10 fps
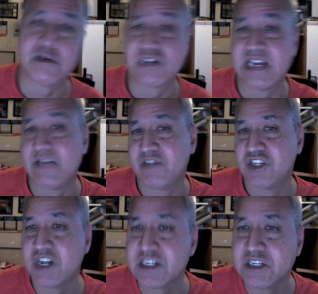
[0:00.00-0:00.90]
They'll say they've
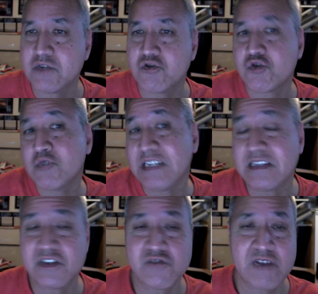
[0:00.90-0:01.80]
adjusted or
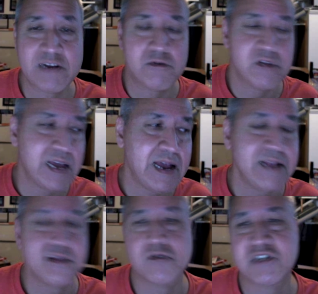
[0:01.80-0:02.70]
tweaked this rate or
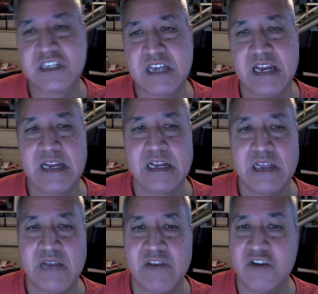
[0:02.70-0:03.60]
that. They'll
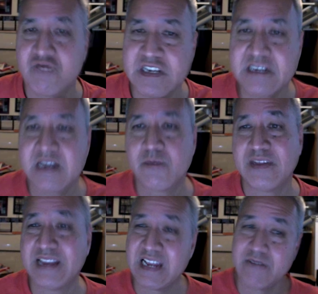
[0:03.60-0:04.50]
say they've increased it,
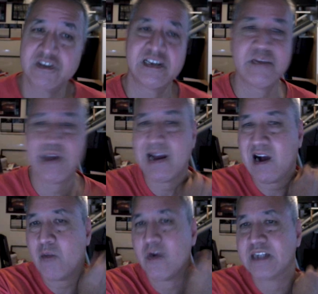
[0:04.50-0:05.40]
but they never say by
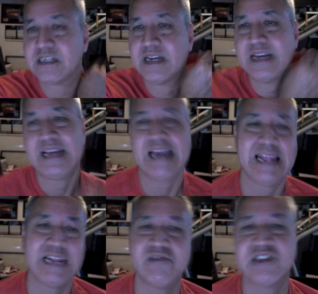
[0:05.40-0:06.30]
how much.
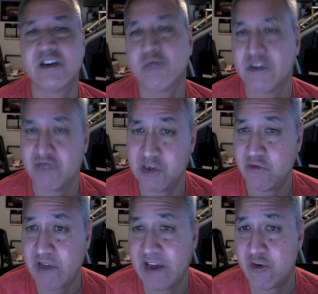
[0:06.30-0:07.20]
And they never tell you what the
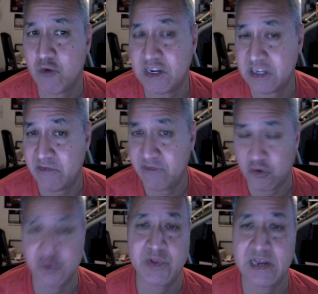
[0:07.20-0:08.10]
original value was in the
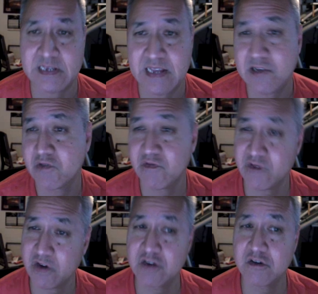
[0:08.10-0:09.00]
first place. And there's a
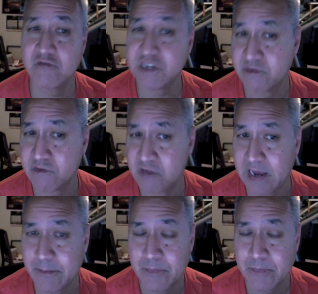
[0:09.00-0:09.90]
very good reason for
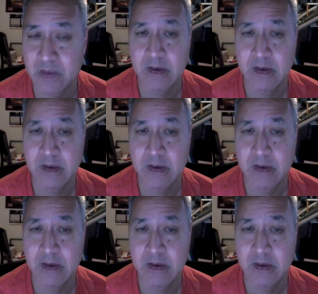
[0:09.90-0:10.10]
that.